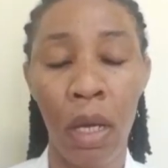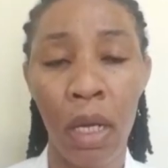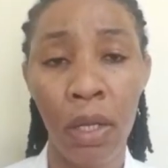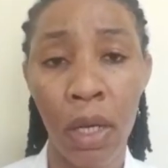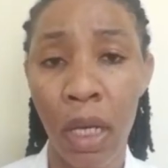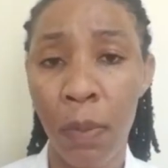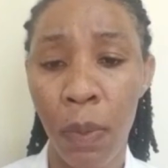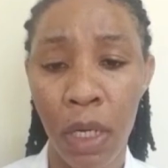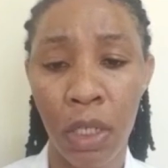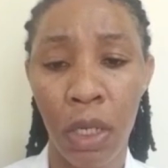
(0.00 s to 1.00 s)
Educate
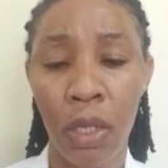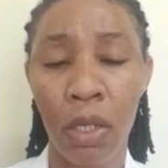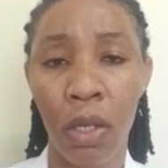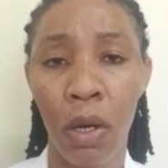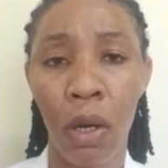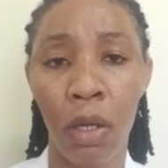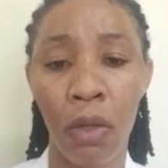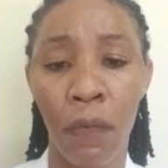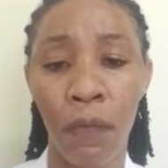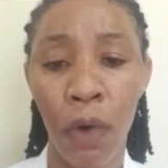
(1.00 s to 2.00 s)
patients on
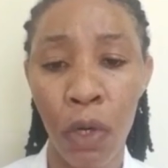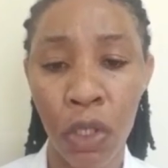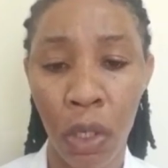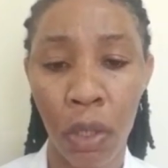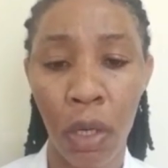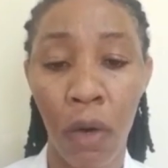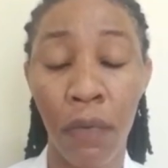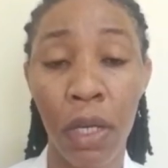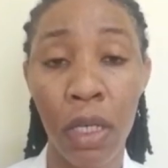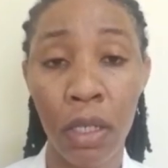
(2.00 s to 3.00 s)
the function of
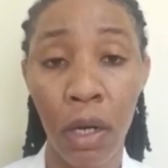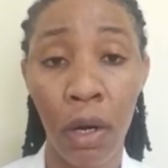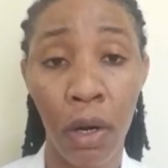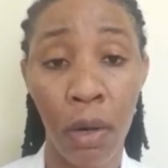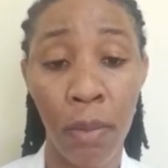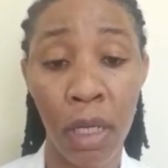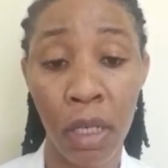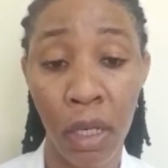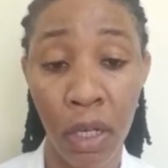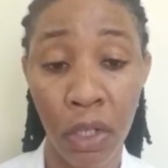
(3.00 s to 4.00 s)
his or her
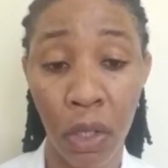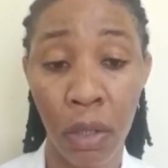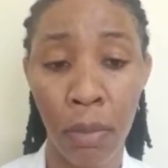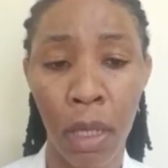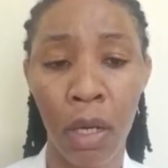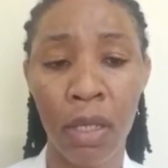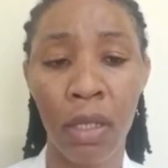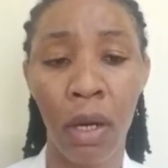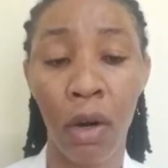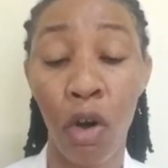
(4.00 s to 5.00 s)
medication, because
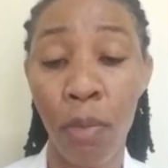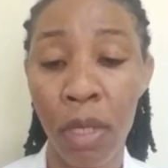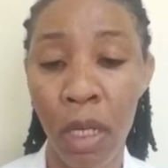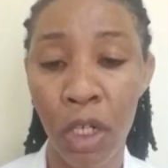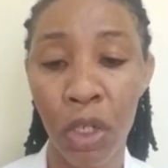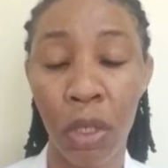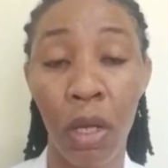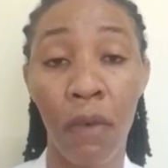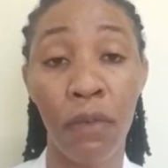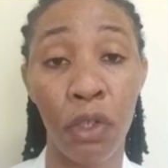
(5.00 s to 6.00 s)
there are a combination
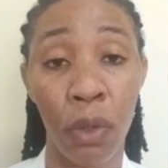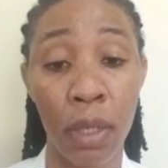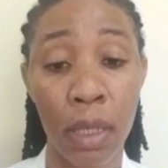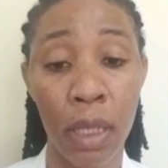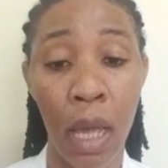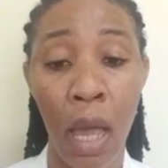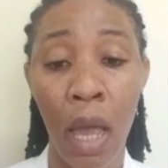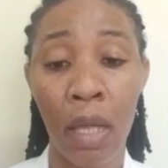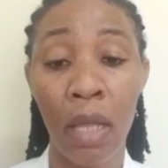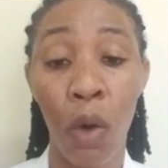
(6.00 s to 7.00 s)
of drugs
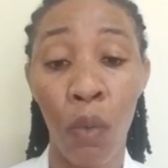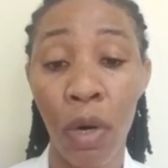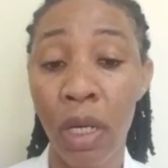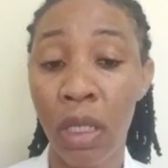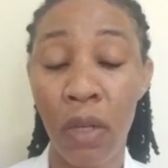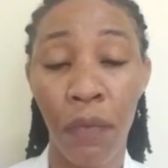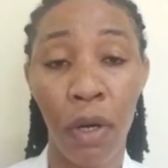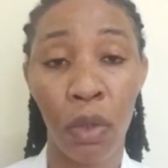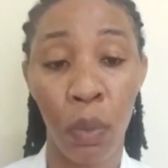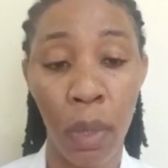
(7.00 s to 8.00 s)
that work in
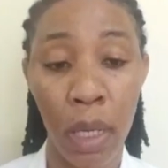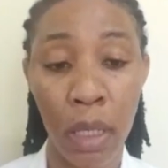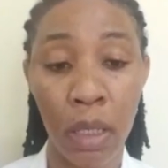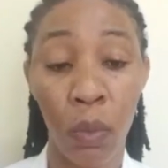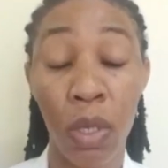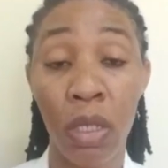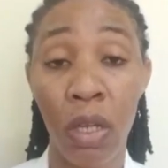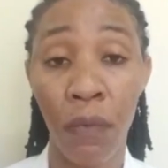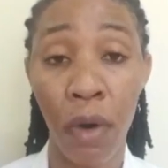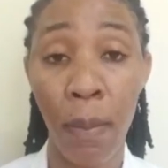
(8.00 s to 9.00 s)
different ways with
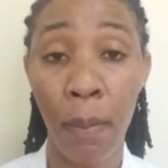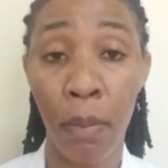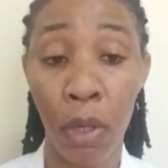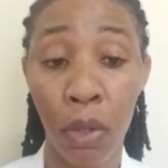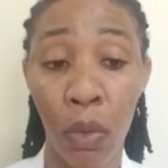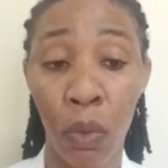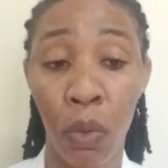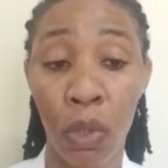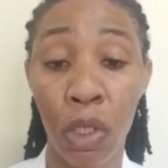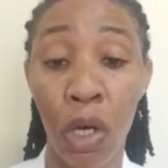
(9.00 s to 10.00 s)
different blood
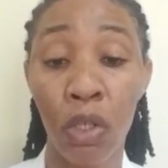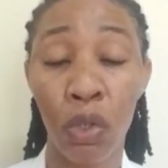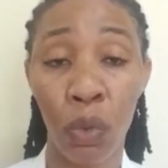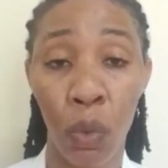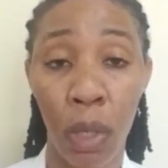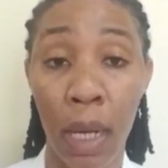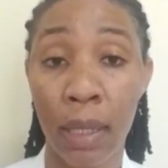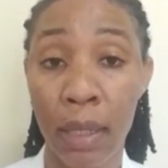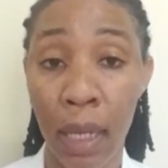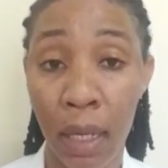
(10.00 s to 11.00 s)
glucose control
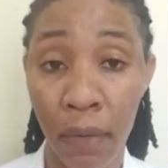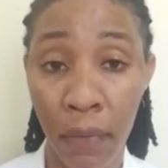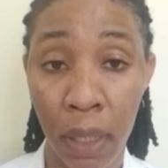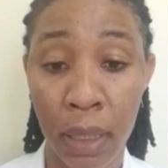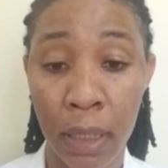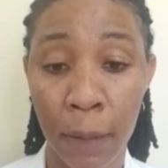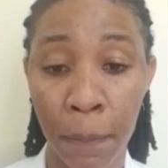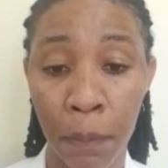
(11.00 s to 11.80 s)
and side effects.